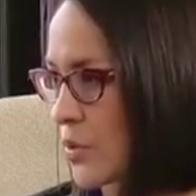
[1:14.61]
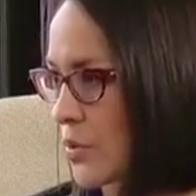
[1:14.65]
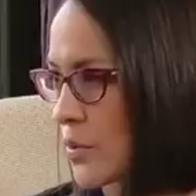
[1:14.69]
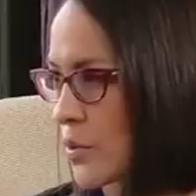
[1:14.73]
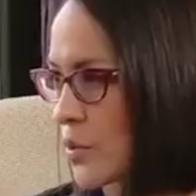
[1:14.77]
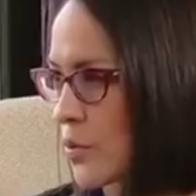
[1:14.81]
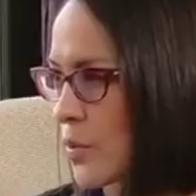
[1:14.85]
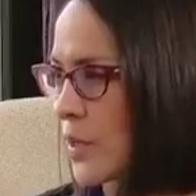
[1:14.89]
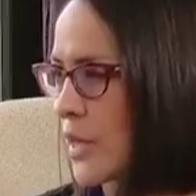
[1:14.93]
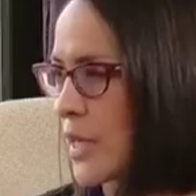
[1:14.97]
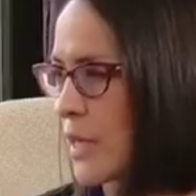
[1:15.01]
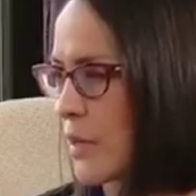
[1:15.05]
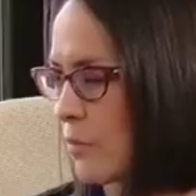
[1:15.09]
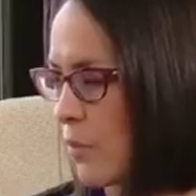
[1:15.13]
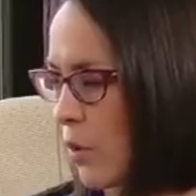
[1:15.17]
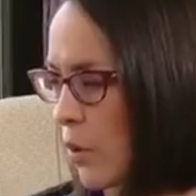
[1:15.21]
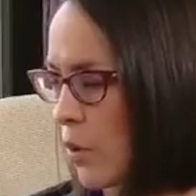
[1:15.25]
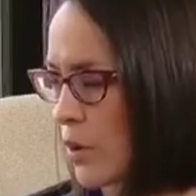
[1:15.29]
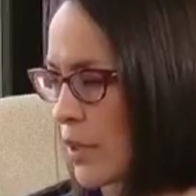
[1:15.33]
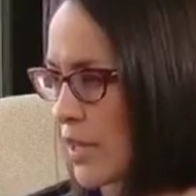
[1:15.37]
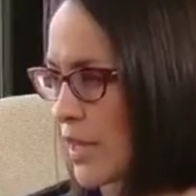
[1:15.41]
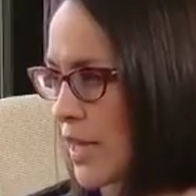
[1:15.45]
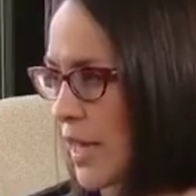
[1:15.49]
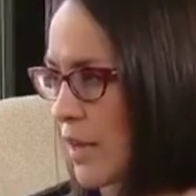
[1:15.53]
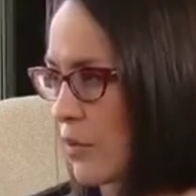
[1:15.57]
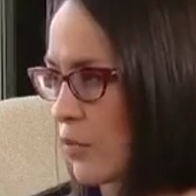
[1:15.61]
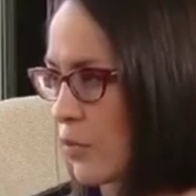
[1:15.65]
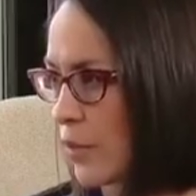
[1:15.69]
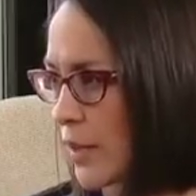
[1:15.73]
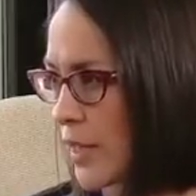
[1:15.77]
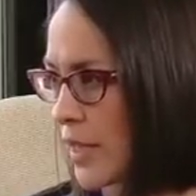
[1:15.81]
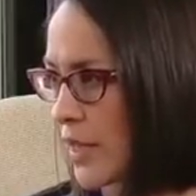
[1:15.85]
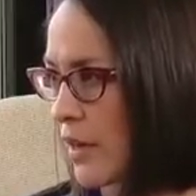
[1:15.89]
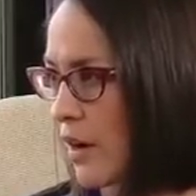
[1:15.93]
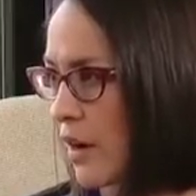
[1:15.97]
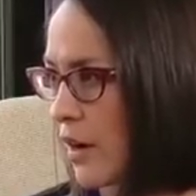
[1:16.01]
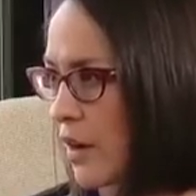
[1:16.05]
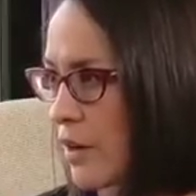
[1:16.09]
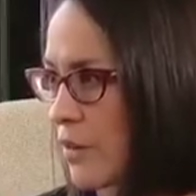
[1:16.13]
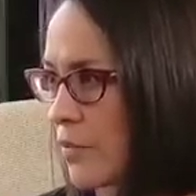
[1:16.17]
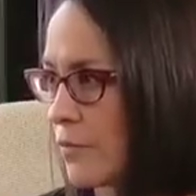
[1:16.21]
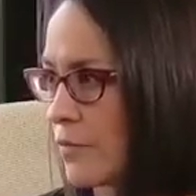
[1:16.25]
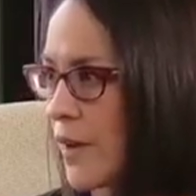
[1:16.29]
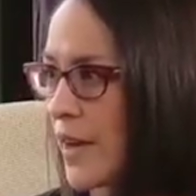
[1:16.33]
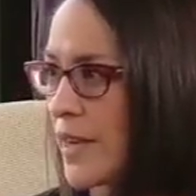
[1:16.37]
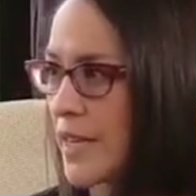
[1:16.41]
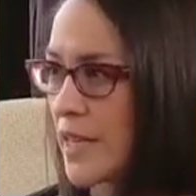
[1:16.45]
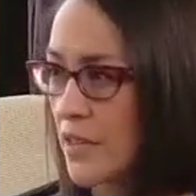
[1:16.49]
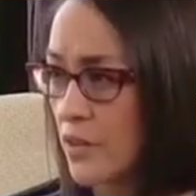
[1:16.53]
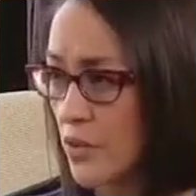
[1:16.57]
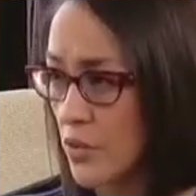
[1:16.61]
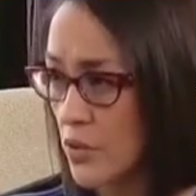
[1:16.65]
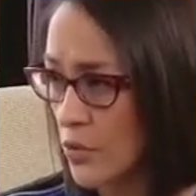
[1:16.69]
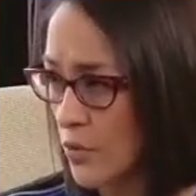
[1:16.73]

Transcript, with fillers: So it's really important that we are finding